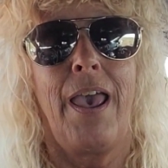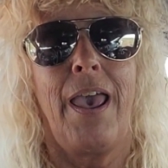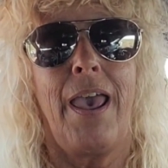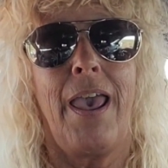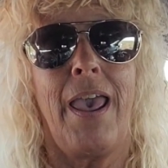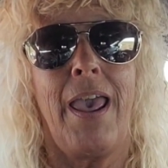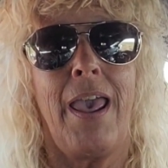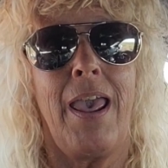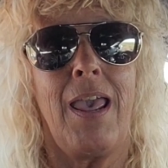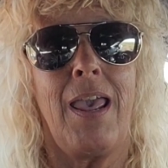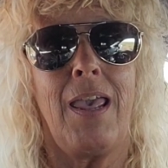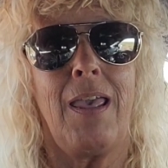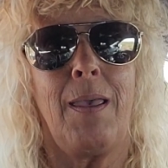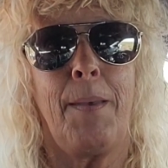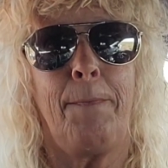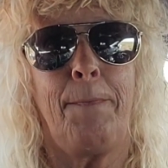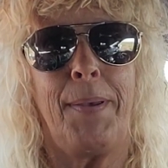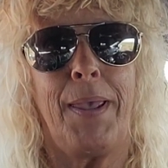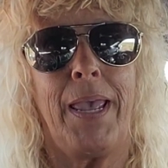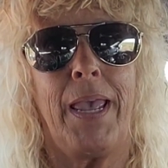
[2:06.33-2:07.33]

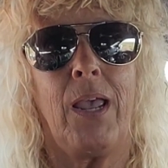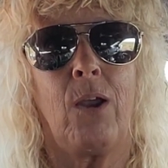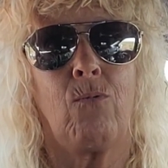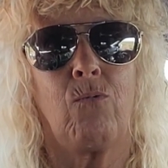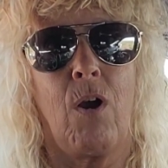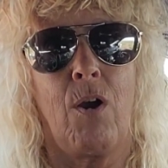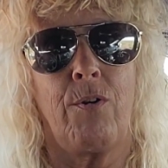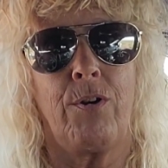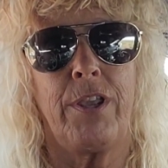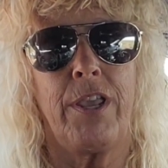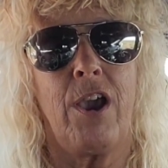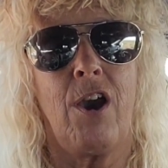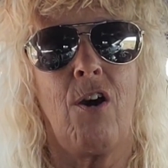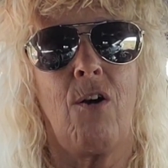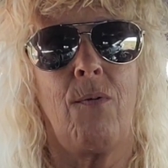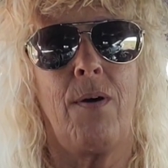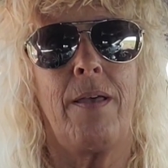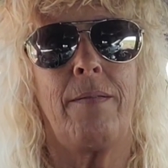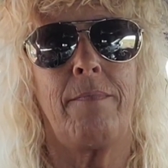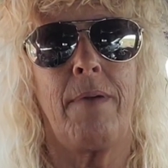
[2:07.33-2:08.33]
a big
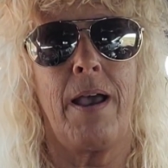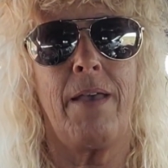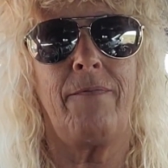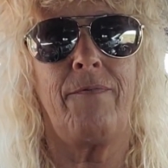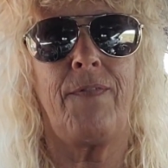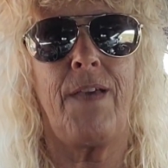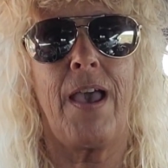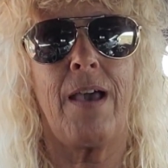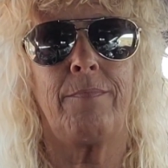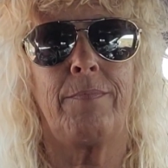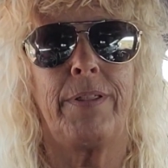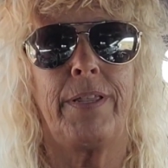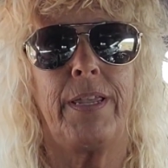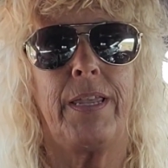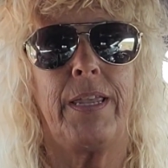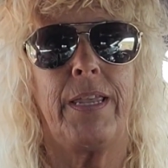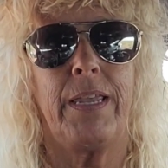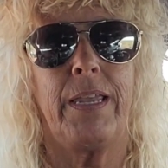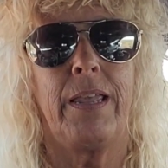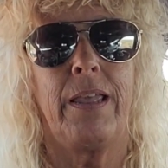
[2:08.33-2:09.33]
rodeo, and my
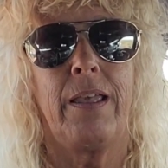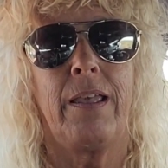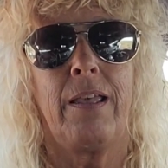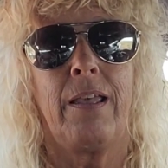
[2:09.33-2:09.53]
family,